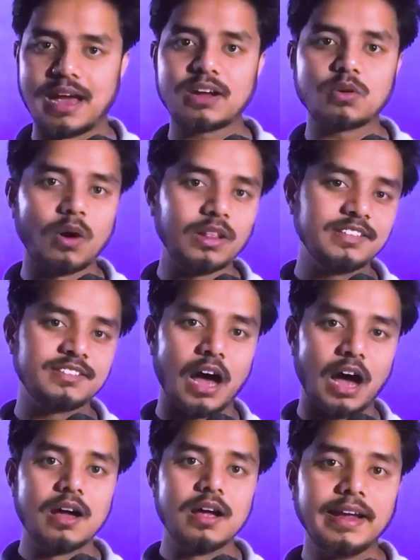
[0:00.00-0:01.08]
I call it
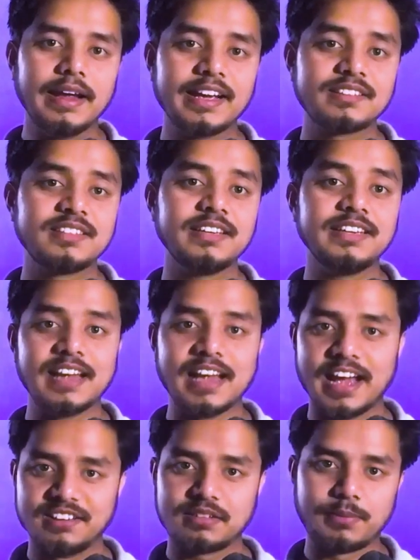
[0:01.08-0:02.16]
the
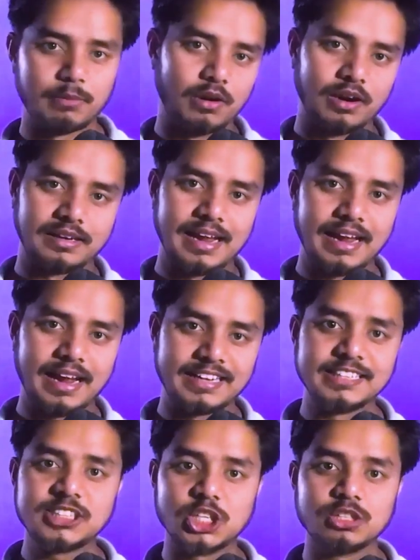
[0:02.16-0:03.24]
ACES framework:
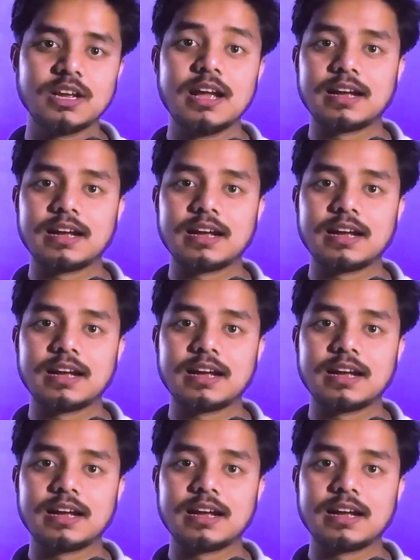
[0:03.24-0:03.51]
attention,